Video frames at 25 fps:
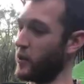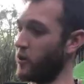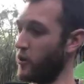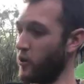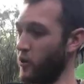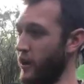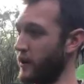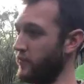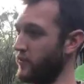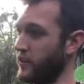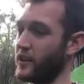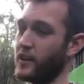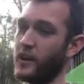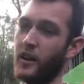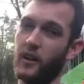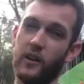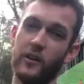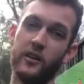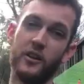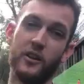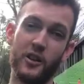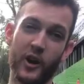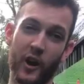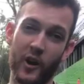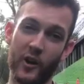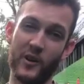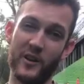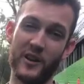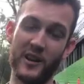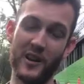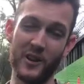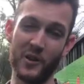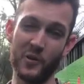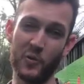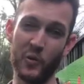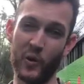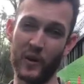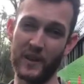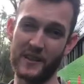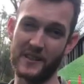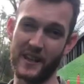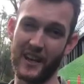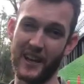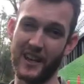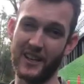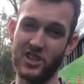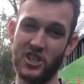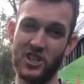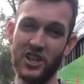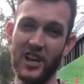or even go near the water's
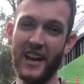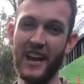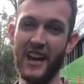edge